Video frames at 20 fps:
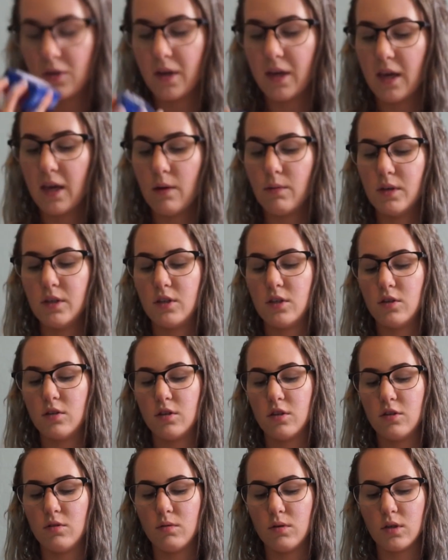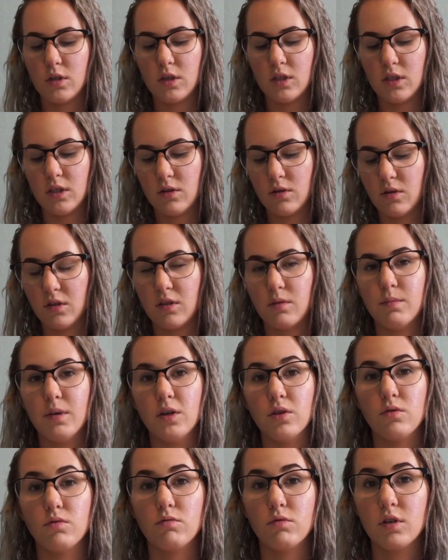So I can't wait to use this one because this one
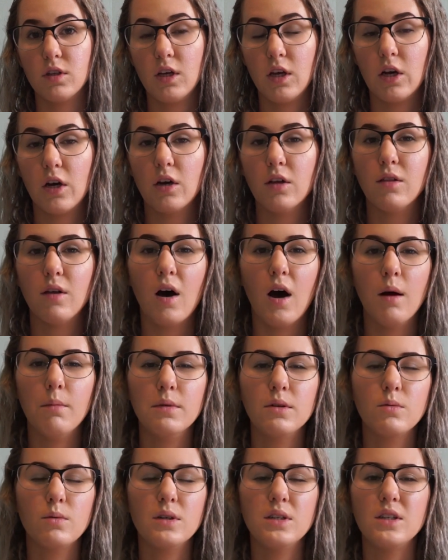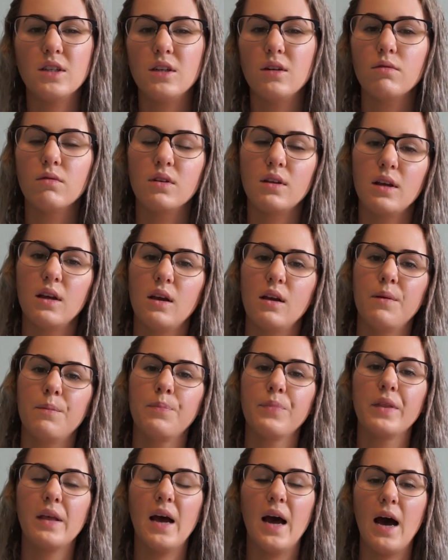smells really good. The almond one didn't really
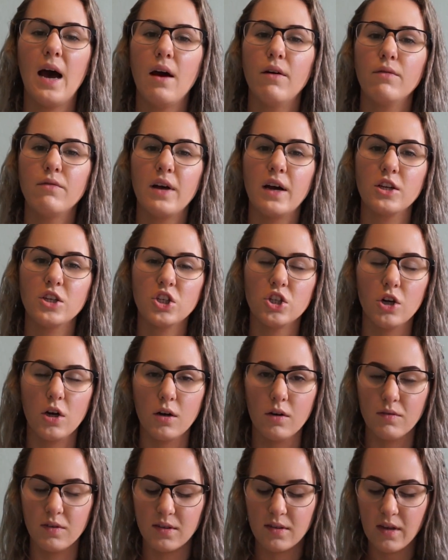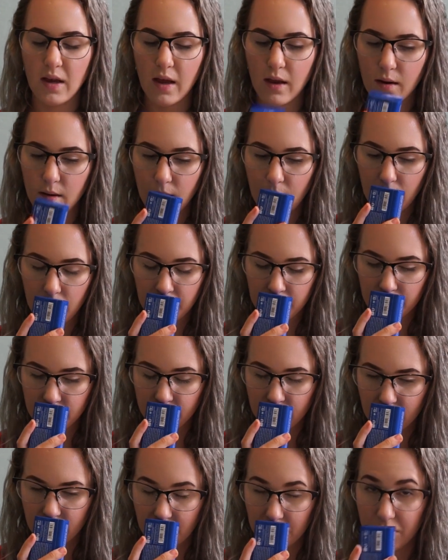have that strong of a scent,
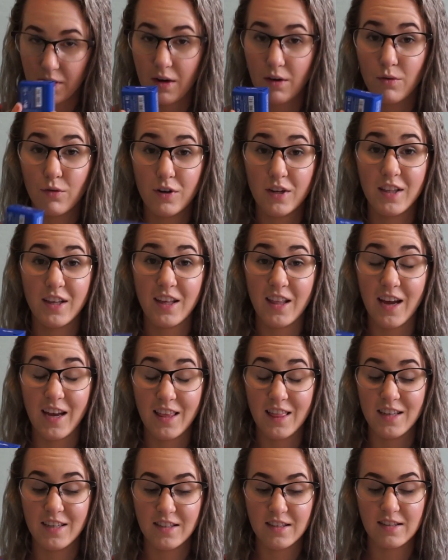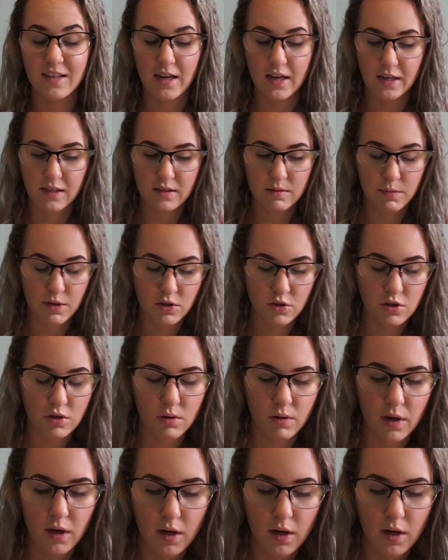but I really like this scent. It smells so